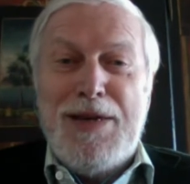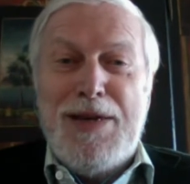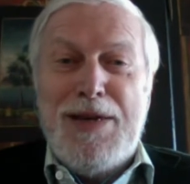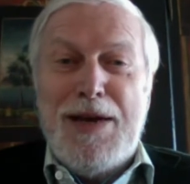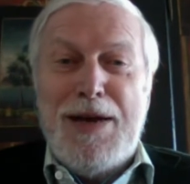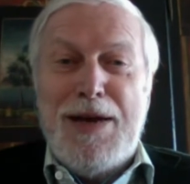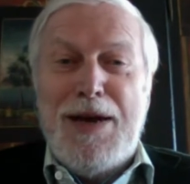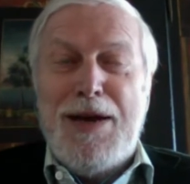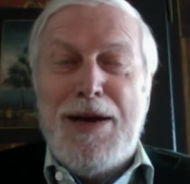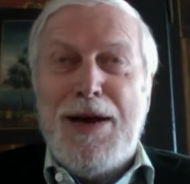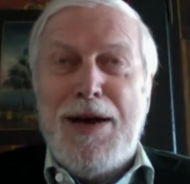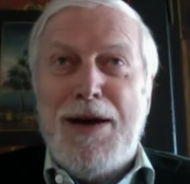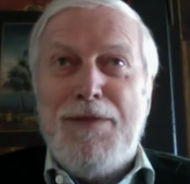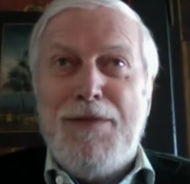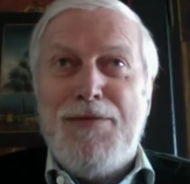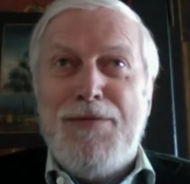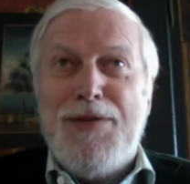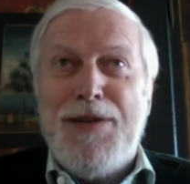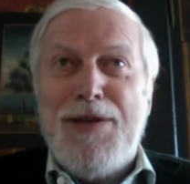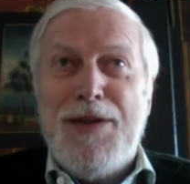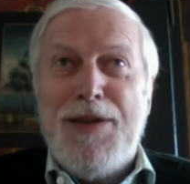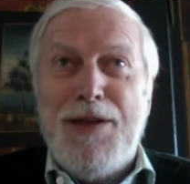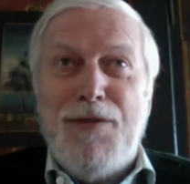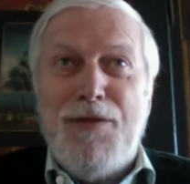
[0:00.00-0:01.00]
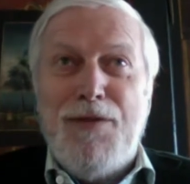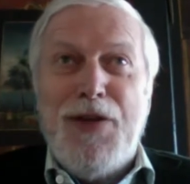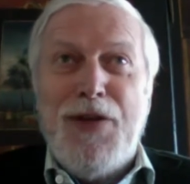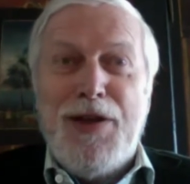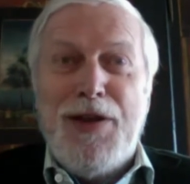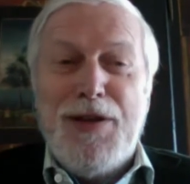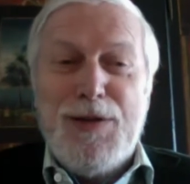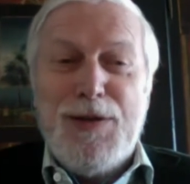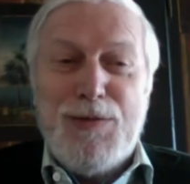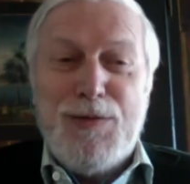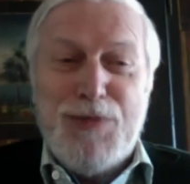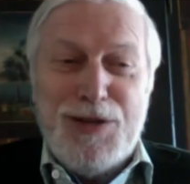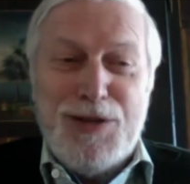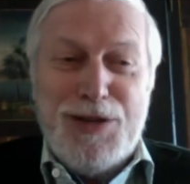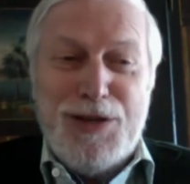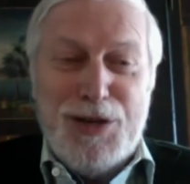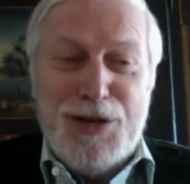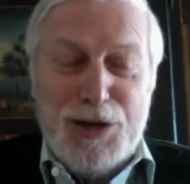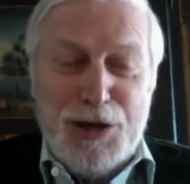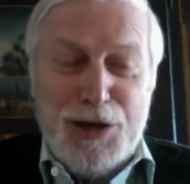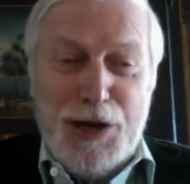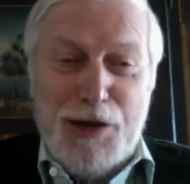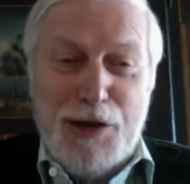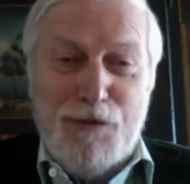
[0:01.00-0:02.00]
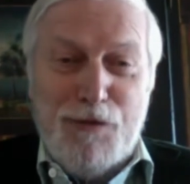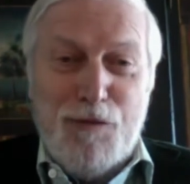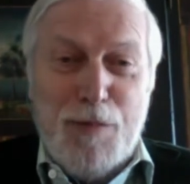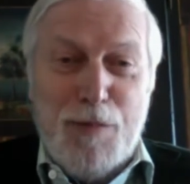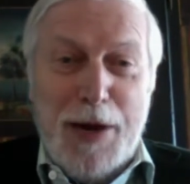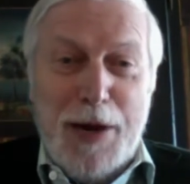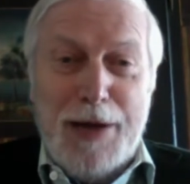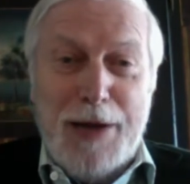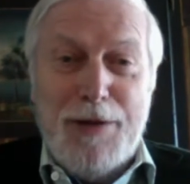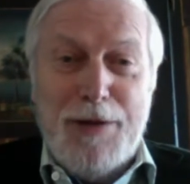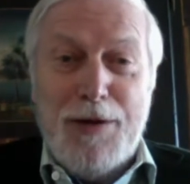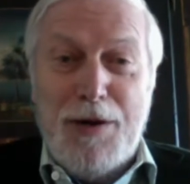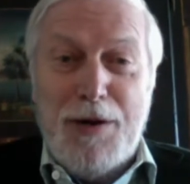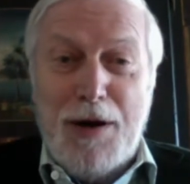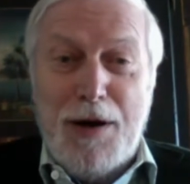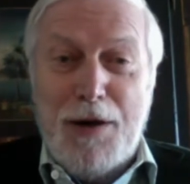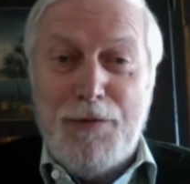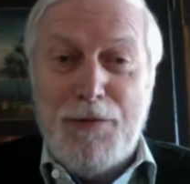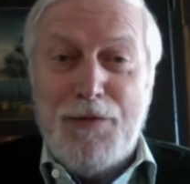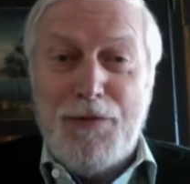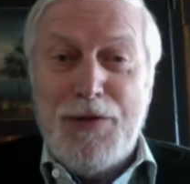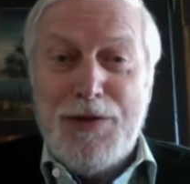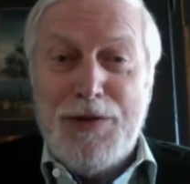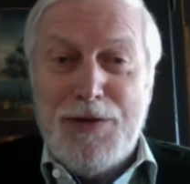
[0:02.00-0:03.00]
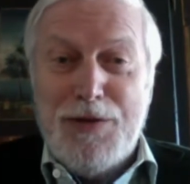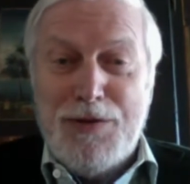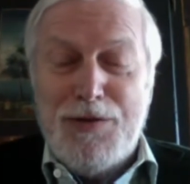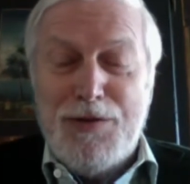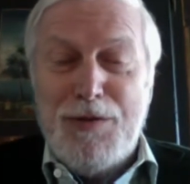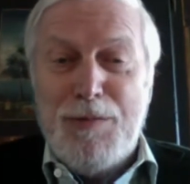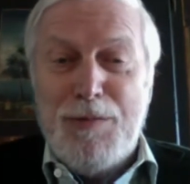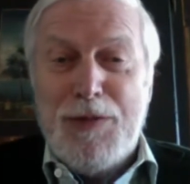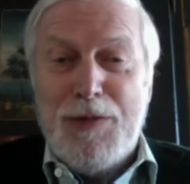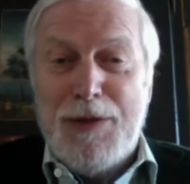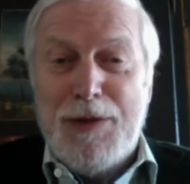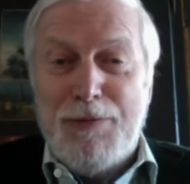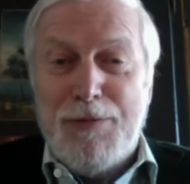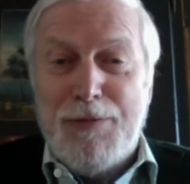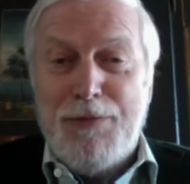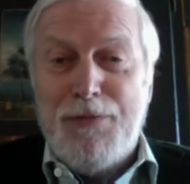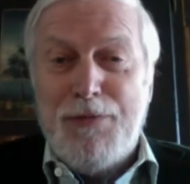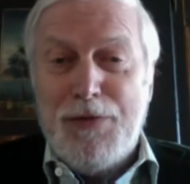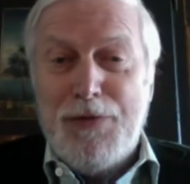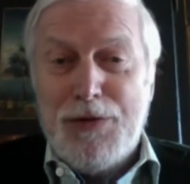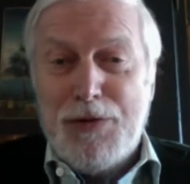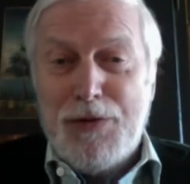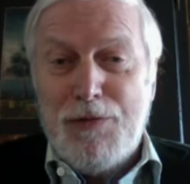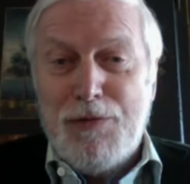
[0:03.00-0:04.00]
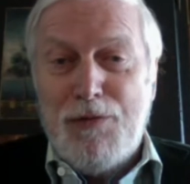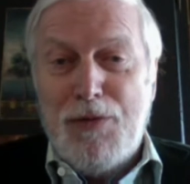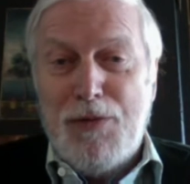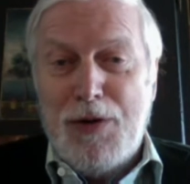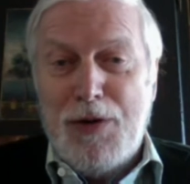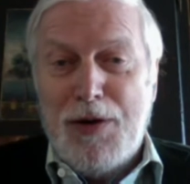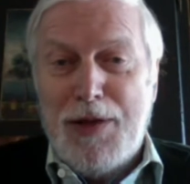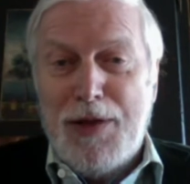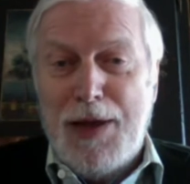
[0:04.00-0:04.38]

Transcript: uh, of significance was achieved by the conference in terms of official work.